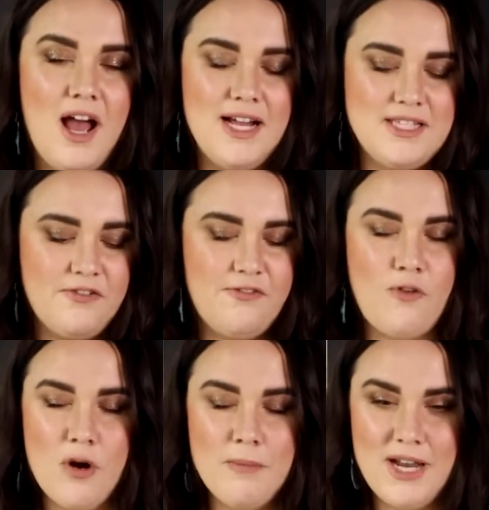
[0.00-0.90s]
It's a
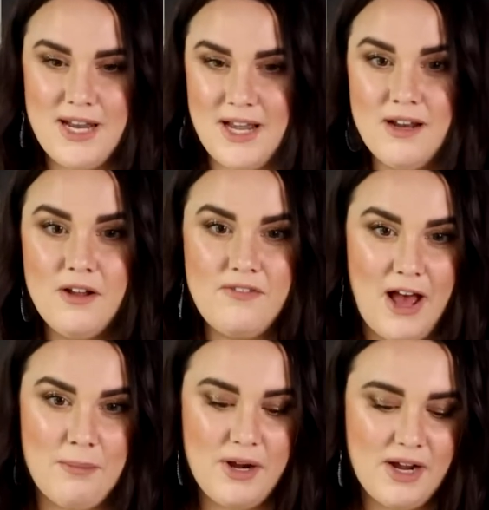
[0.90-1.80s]
FORMAKNIT
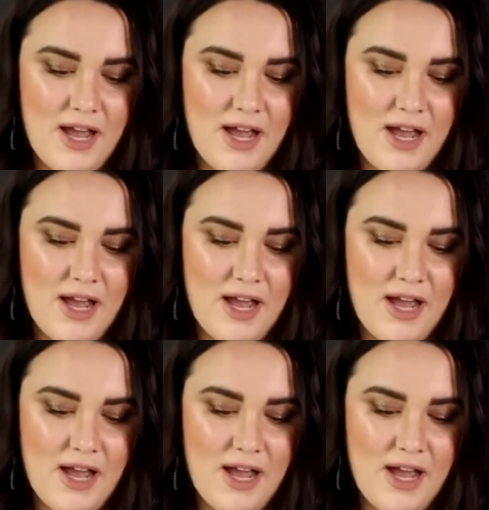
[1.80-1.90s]
fabric.